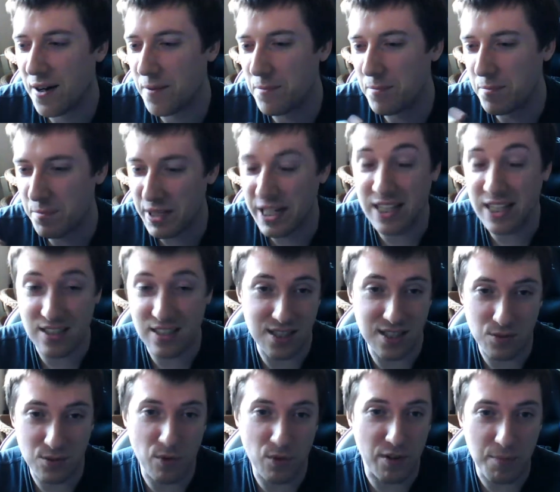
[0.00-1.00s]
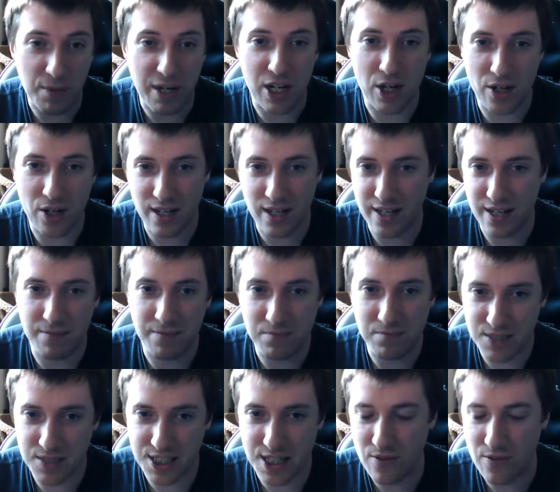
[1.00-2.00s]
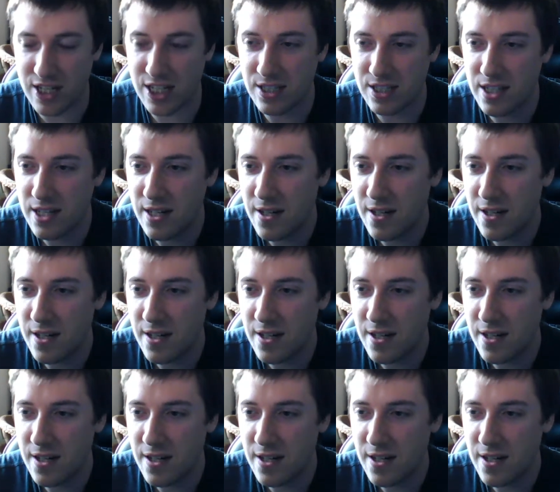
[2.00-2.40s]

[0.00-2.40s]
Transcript: because it's one of my earlier series.